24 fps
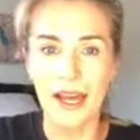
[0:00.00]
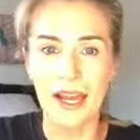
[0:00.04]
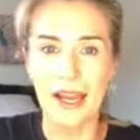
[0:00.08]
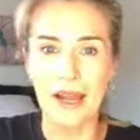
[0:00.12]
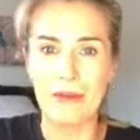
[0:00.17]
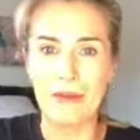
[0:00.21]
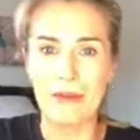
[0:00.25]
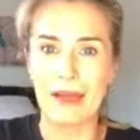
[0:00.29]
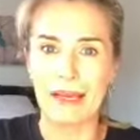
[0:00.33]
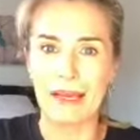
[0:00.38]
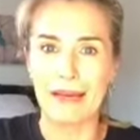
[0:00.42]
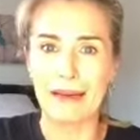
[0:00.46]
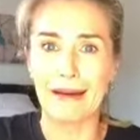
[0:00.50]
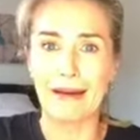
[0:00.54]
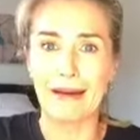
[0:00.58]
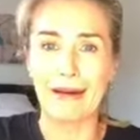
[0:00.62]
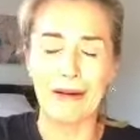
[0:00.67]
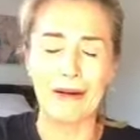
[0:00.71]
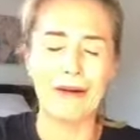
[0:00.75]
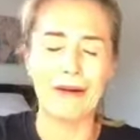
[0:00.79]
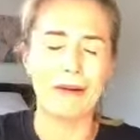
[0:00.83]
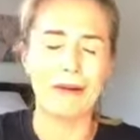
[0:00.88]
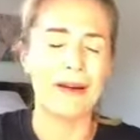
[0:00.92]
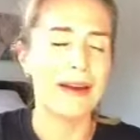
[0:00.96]
I'm like,
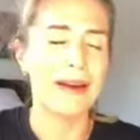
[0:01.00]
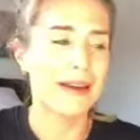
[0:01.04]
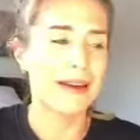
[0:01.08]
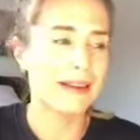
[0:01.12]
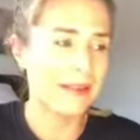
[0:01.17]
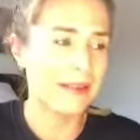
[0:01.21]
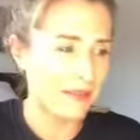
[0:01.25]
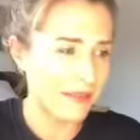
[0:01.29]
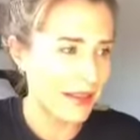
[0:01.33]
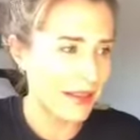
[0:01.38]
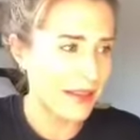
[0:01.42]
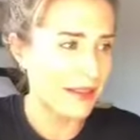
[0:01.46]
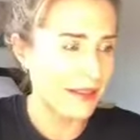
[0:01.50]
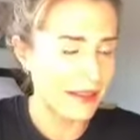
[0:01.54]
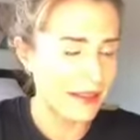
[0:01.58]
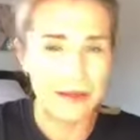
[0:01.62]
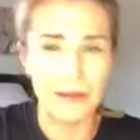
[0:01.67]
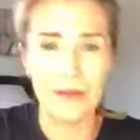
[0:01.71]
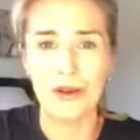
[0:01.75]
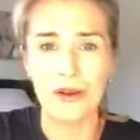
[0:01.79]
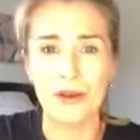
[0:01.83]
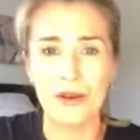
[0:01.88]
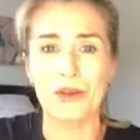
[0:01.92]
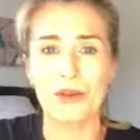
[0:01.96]
oh, now
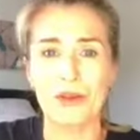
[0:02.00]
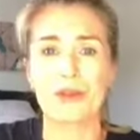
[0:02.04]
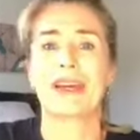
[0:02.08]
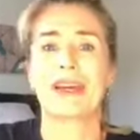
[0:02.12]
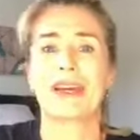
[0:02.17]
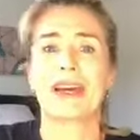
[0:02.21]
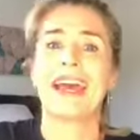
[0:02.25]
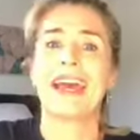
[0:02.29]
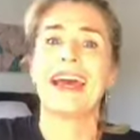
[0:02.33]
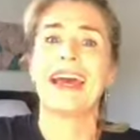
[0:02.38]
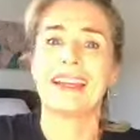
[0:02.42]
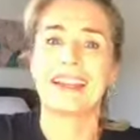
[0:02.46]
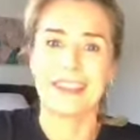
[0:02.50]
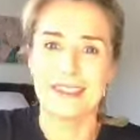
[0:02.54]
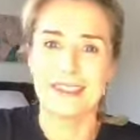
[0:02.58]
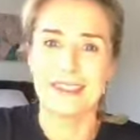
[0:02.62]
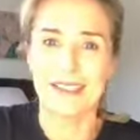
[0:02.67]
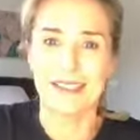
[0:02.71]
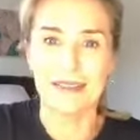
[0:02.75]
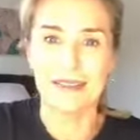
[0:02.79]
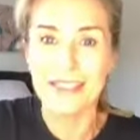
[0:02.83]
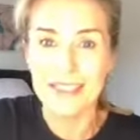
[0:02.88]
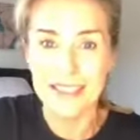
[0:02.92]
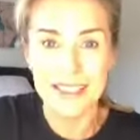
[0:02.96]
we've got to cook again
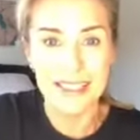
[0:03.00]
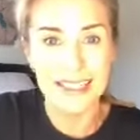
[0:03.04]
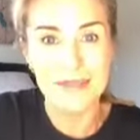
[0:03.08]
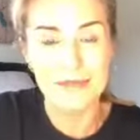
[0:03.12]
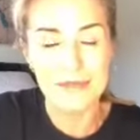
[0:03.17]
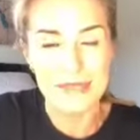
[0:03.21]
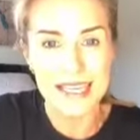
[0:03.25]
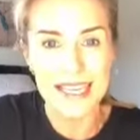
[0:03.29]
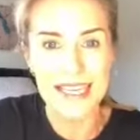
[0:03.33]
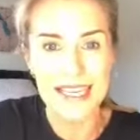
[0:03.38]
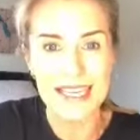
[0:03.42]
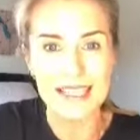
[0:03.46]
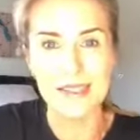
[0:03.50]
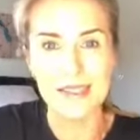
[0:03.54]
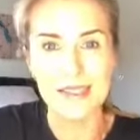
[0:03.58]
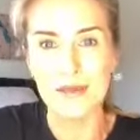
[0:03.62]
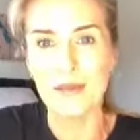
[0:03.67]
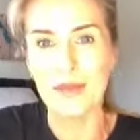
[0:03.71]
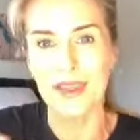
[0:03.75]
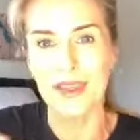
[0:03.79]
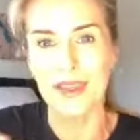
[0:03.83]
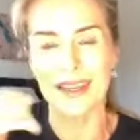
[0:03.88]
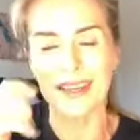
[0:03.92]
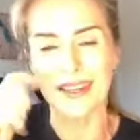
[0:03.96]
because I'm needing to eat
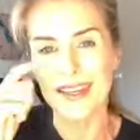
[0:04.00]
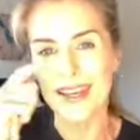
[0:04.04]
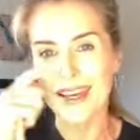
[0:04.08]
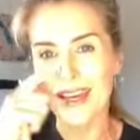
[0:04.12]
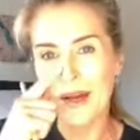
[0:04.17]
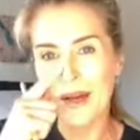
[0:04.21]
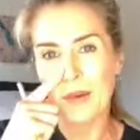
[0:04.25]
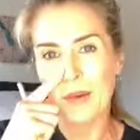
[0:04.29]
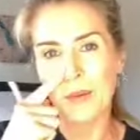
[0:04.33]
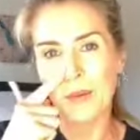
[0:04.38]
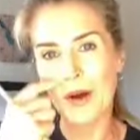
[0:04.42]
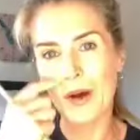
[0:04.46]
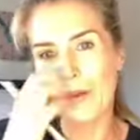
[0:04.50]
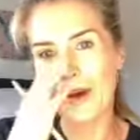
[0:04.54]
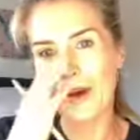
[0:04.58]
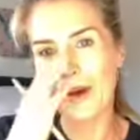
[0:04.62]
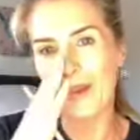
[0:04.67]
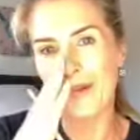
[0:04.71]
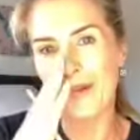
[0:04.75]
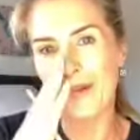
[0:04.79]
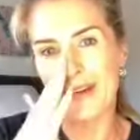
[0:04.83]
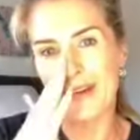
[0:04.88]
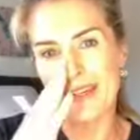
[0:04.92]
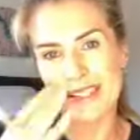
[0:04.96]
something. What about
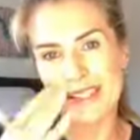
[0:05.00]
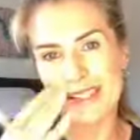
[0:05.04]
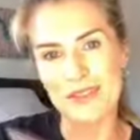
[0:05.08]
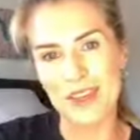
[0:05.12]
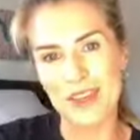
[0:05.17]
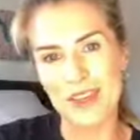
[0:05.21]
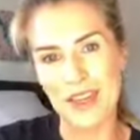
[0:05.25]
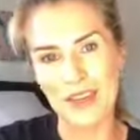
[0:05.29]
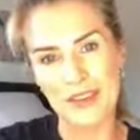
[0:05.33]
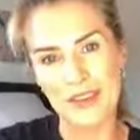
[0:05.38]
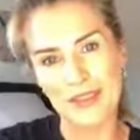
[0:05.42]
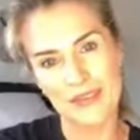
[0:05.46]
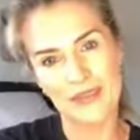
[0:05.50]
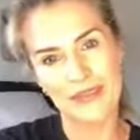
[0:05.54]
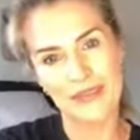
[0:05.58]
the rest of you?